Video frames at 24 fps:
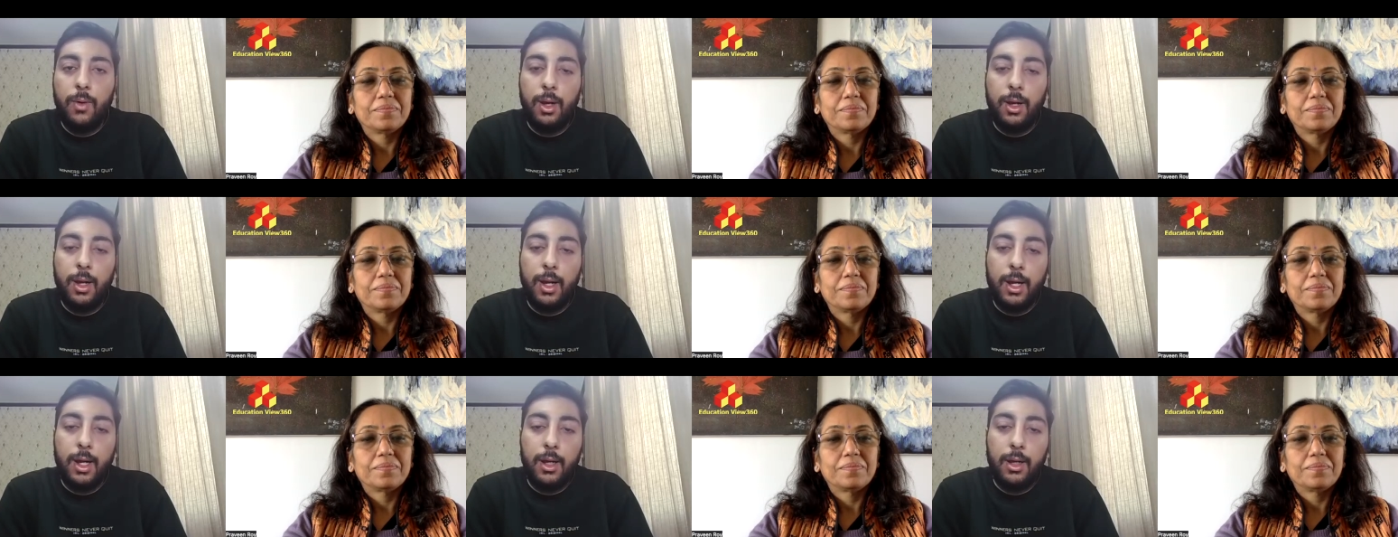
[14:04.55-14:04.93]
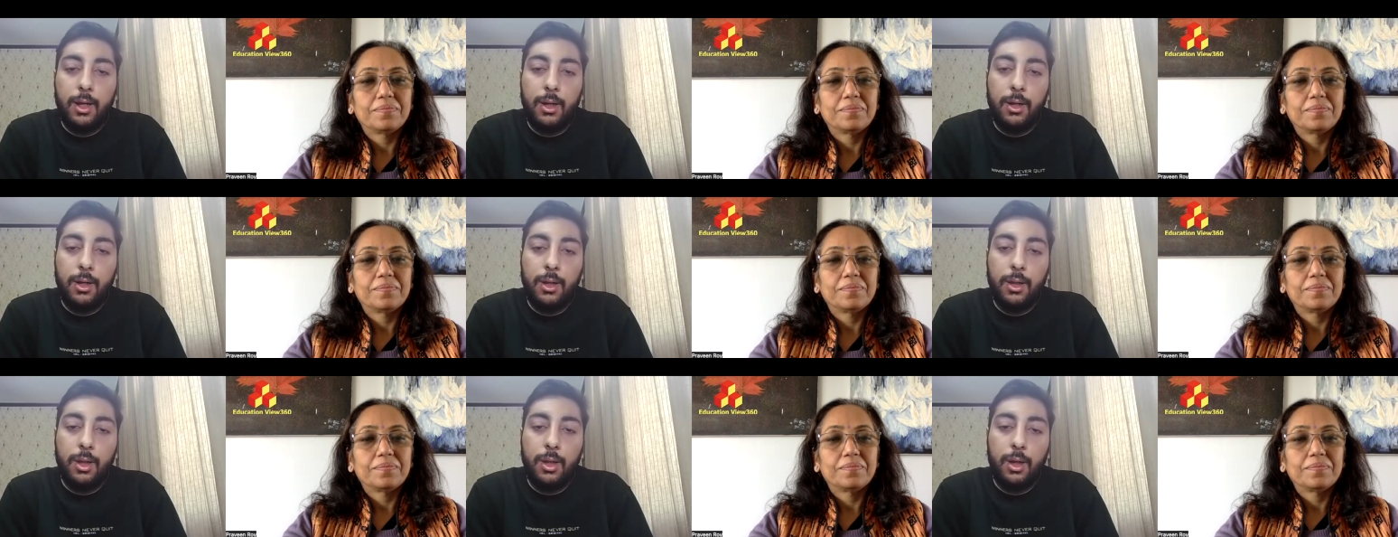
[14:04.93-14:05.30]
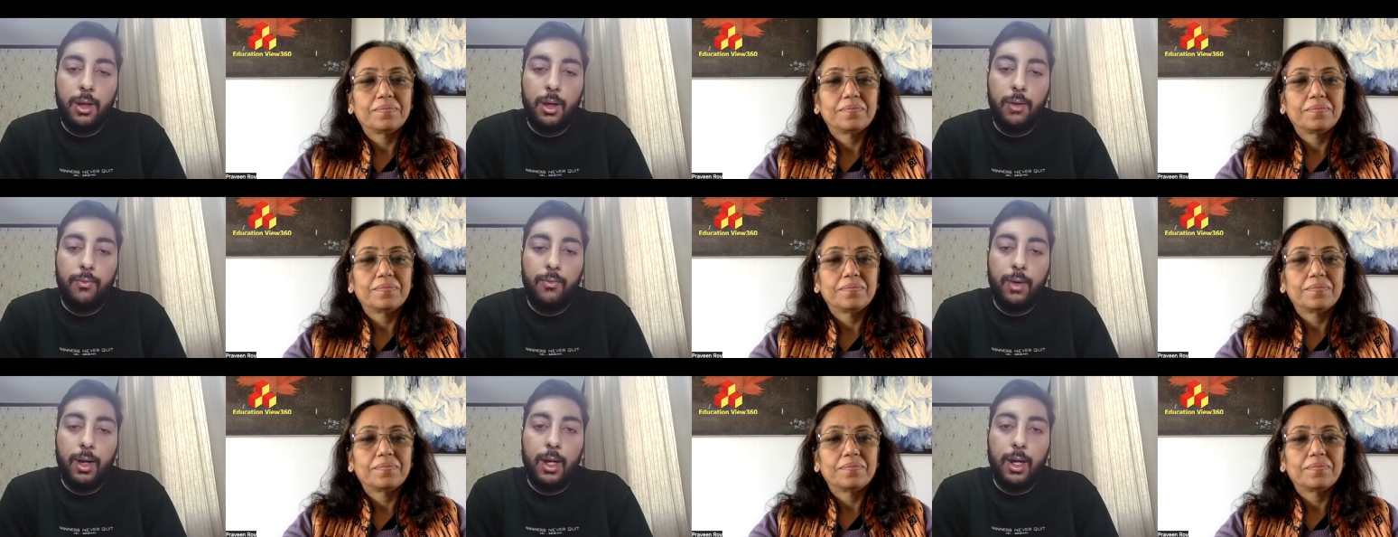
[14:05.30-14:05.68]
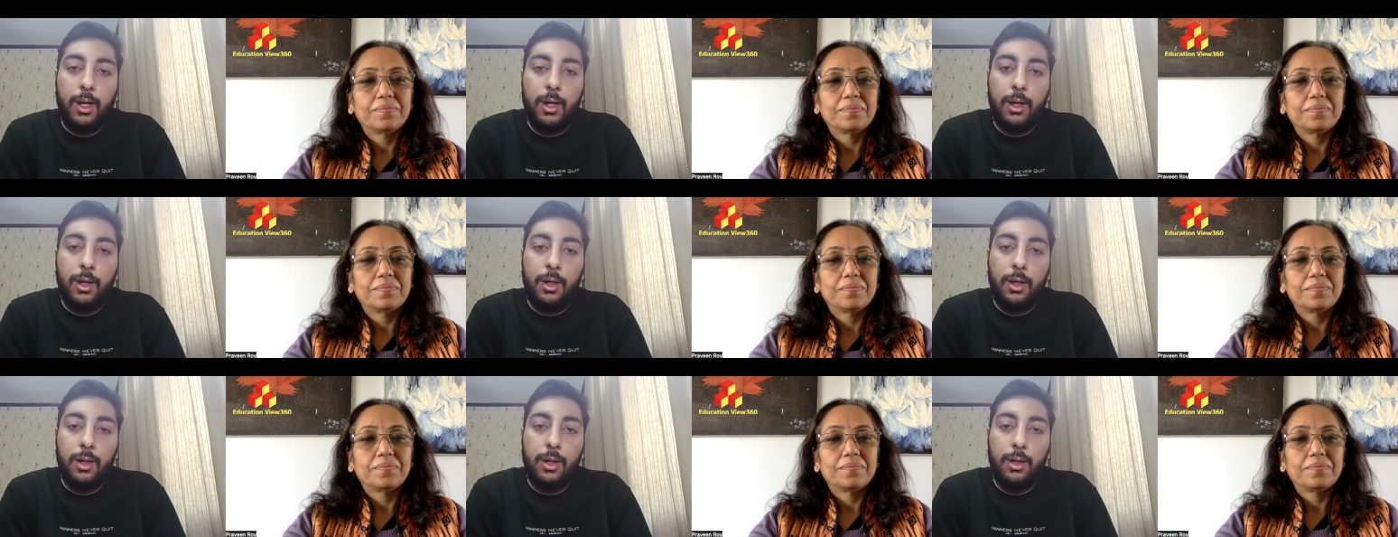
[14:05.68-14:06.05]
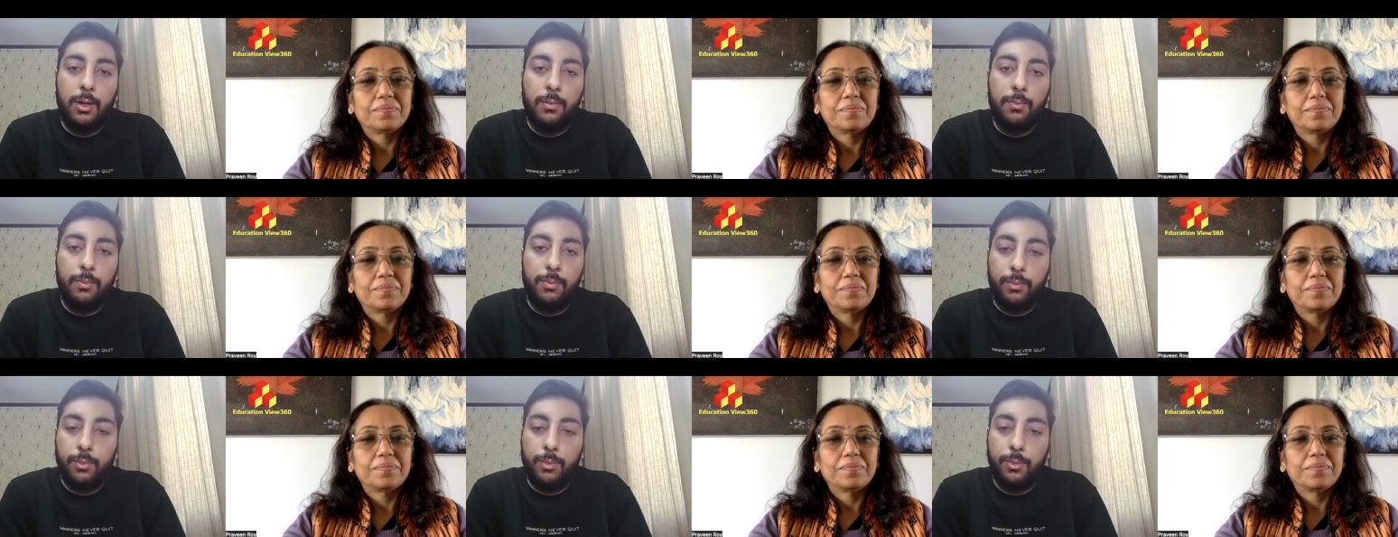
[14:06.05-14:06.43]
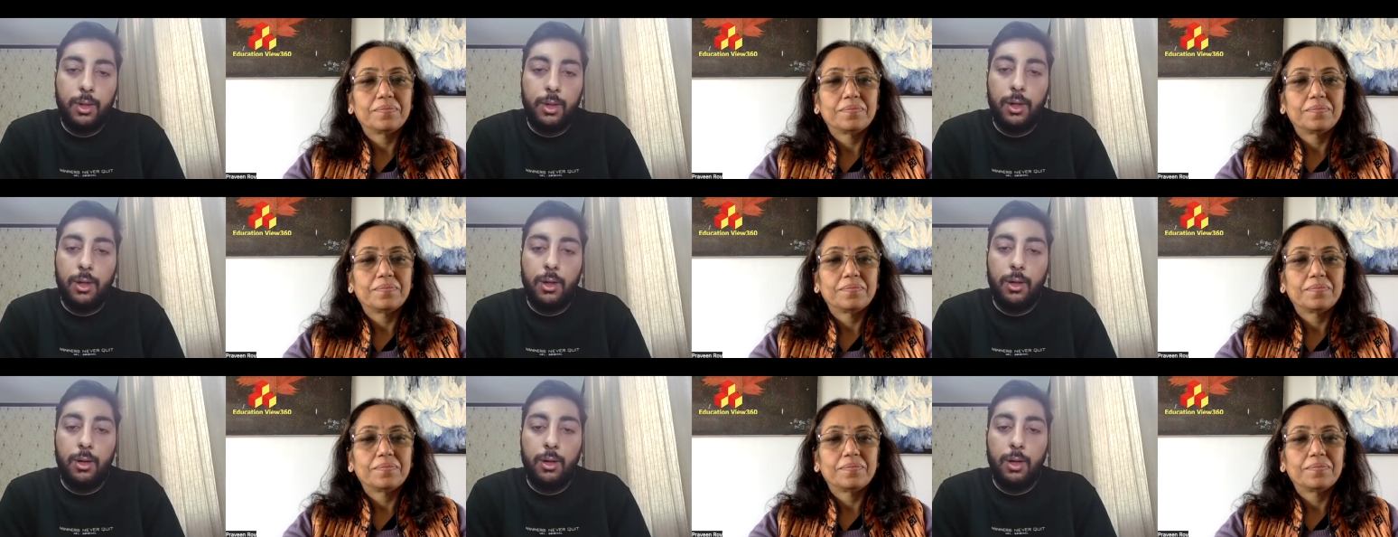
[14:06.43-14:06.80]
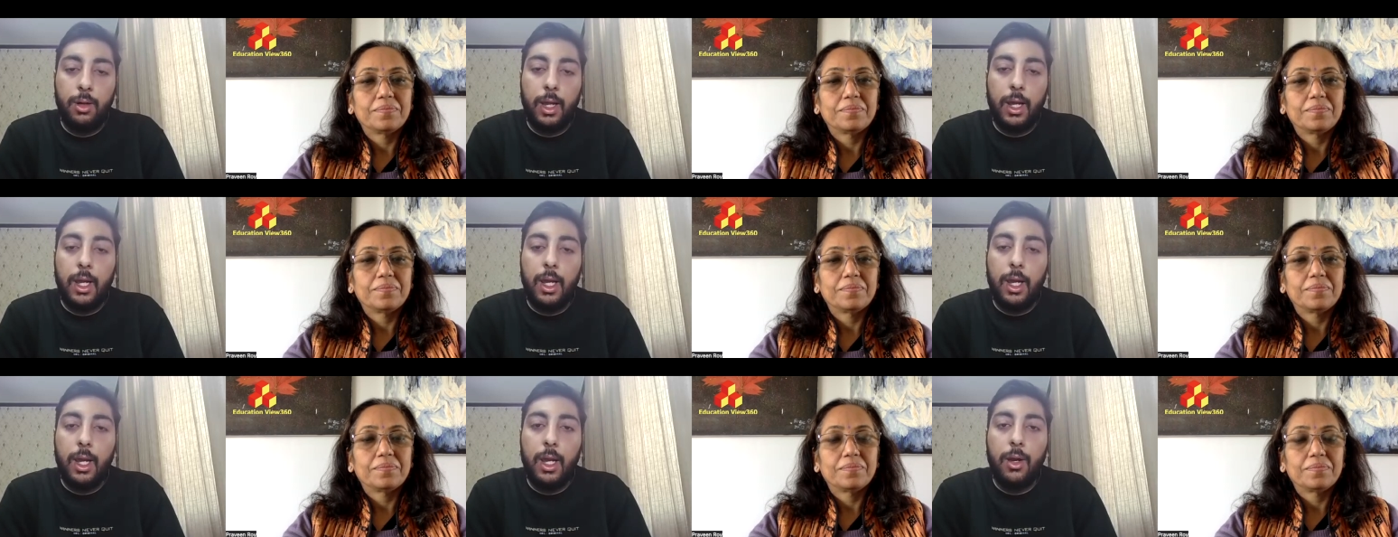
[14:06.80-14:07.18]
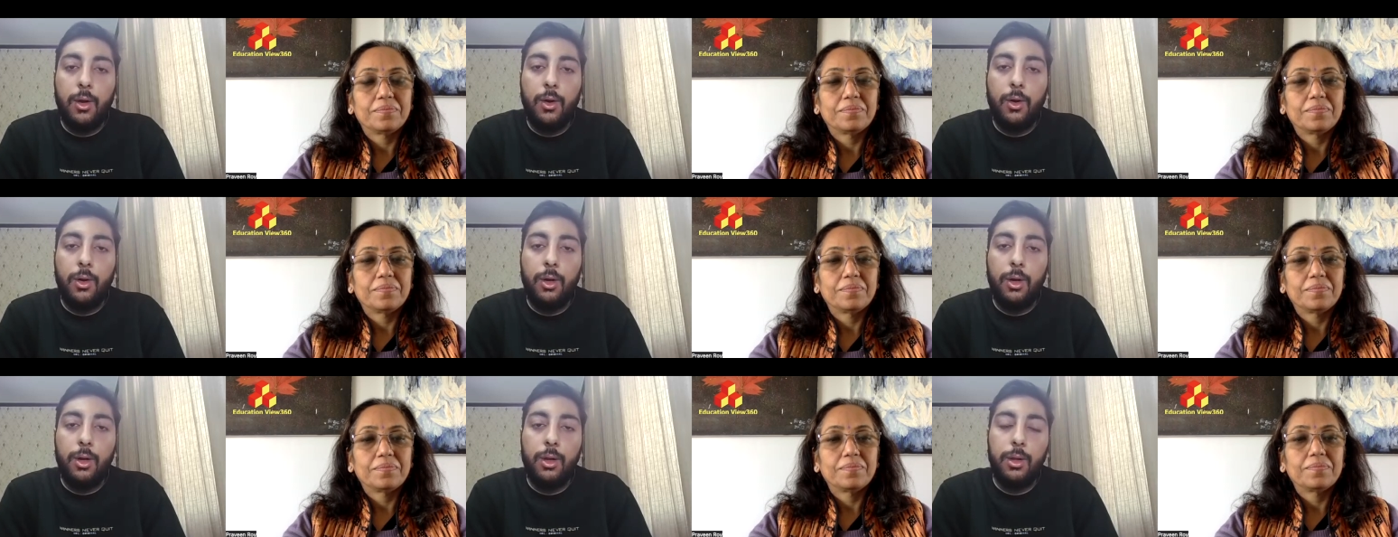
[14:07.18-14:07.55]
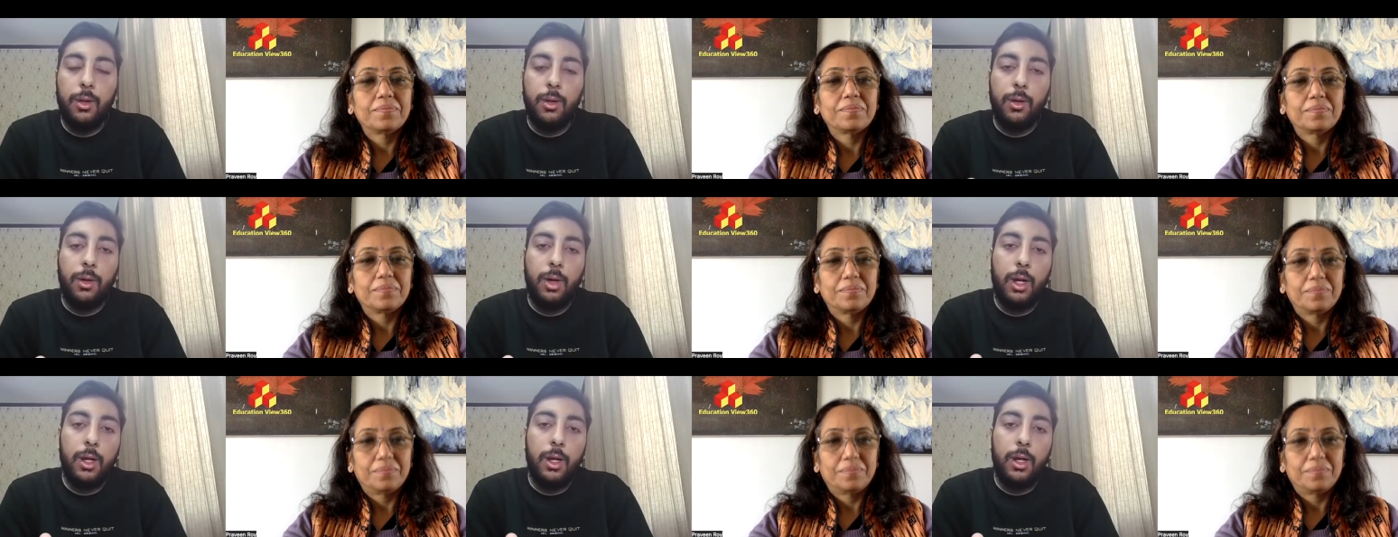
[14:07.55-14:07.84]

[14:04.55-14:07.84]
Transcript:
Speaker 1: you will get a certified uh, degree and honors